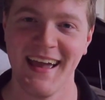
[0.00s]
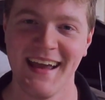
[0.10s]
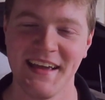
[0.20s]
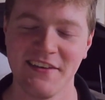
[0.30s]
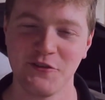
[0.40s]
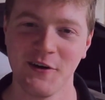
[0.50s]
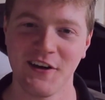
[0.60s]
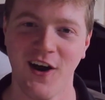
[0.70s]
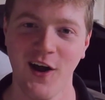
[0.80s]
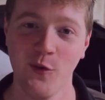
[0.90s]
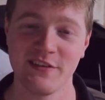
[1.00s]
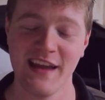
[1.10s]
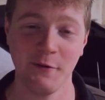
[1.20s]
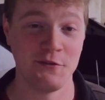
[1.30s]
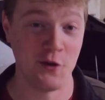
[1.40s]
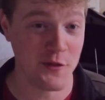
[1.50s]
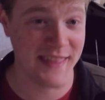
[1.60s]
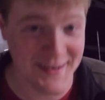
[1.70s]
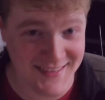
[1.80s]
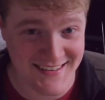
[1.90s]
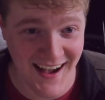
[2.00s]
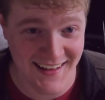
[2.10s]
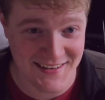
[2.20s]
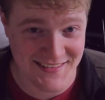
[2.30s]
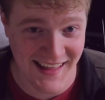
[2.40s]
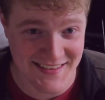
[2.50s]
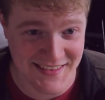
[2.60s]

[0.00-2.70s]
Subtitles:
And guess what car was now $2,000 less